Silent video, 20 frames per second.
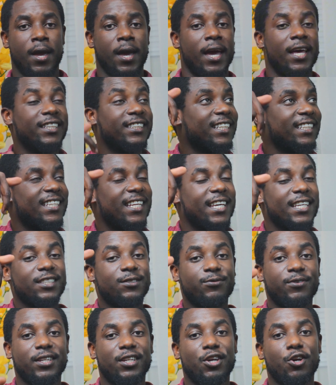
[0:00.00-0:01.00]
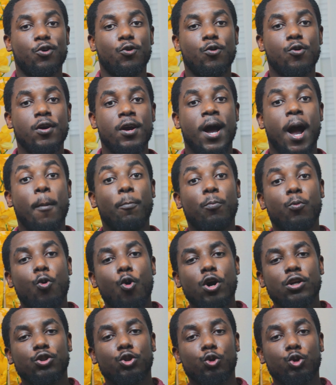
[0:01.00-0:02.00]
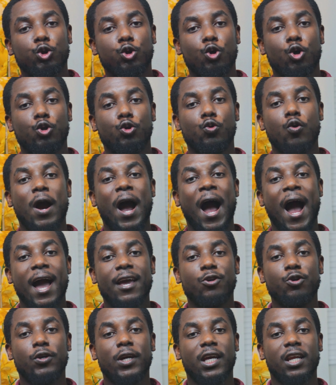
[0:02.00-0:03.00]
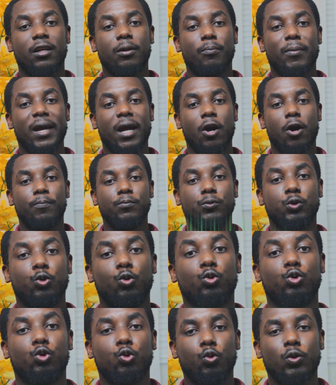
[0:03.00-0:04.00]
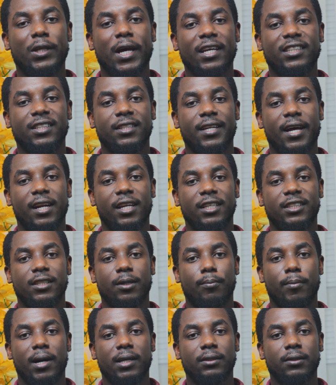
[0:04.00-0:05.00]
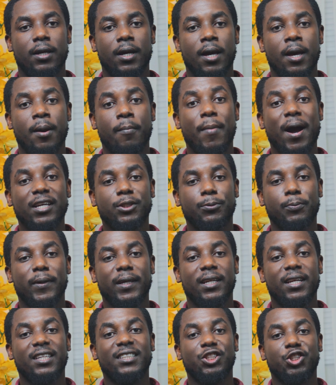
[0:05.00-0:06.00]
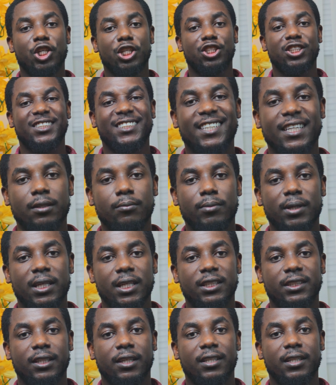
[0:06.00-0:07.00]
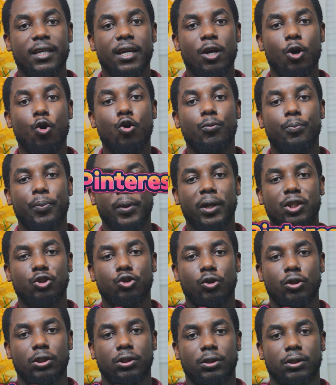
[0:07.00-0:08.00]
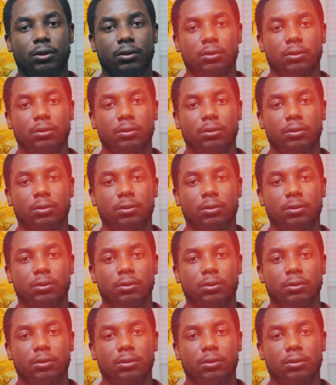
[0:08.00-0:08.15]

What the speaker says: In today's video, I'm going to show you how you can make up to $2,000 a month by spending just 10 minutes a day on Pinterest.